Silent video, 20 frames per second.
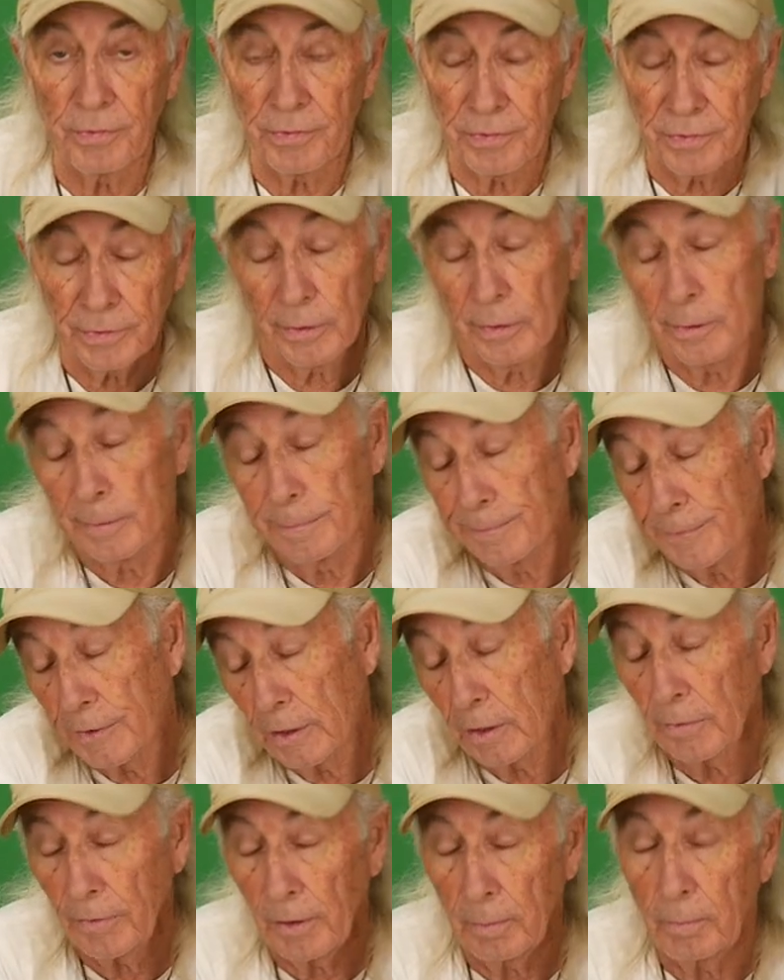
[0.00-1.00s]
So, you
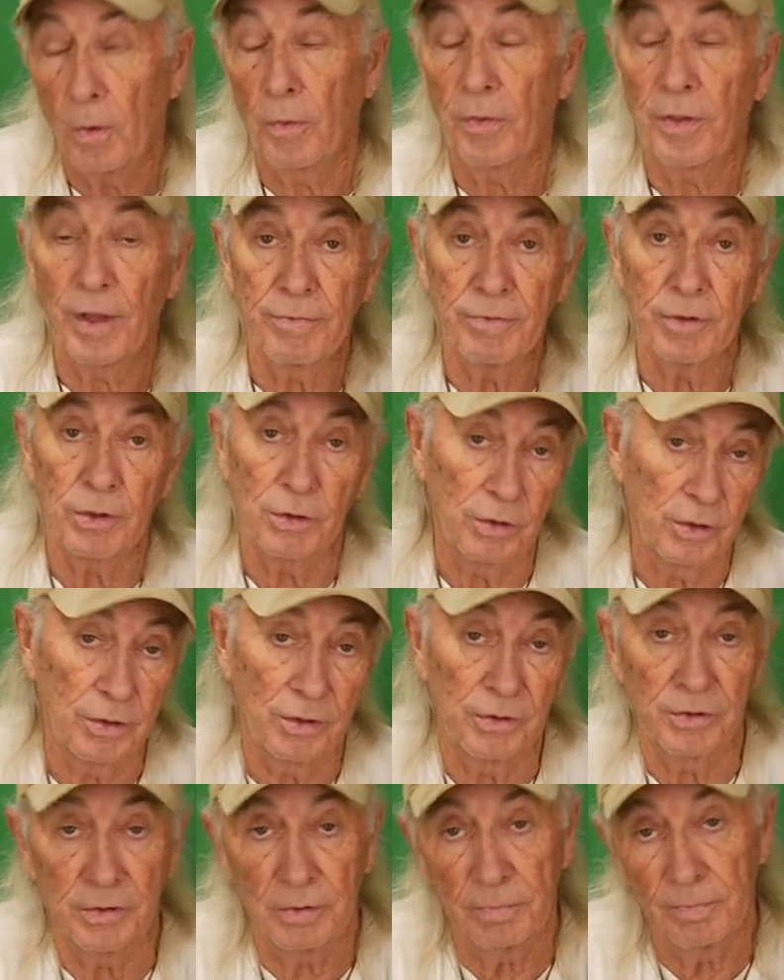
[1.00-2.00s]
know, they both have their
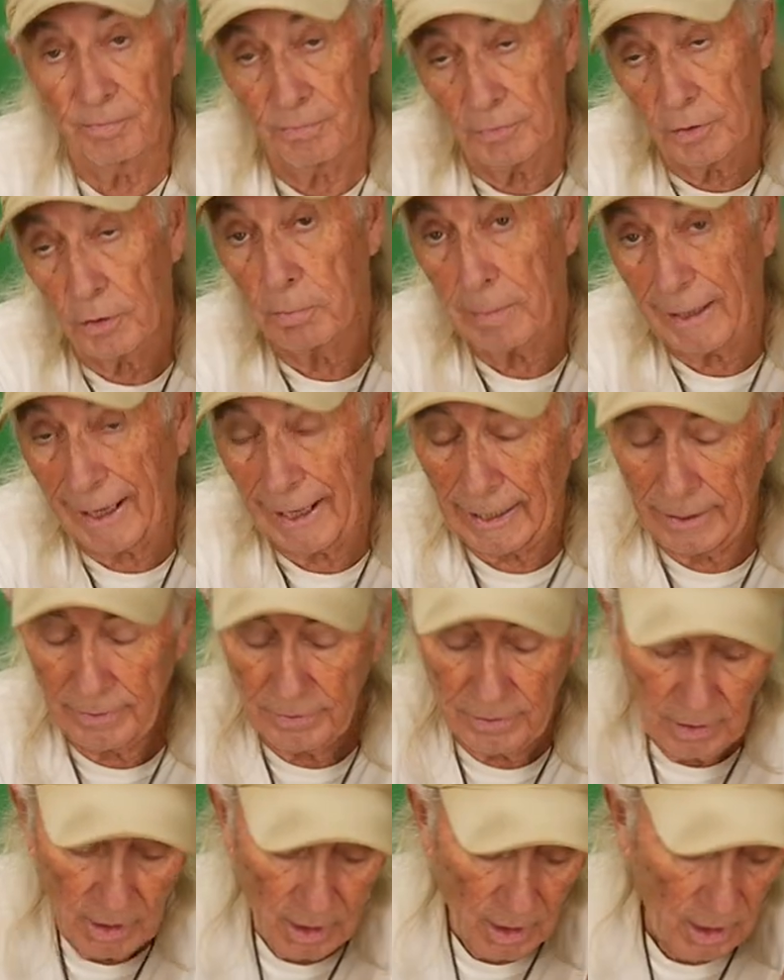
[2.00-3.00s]
good and their, their bad.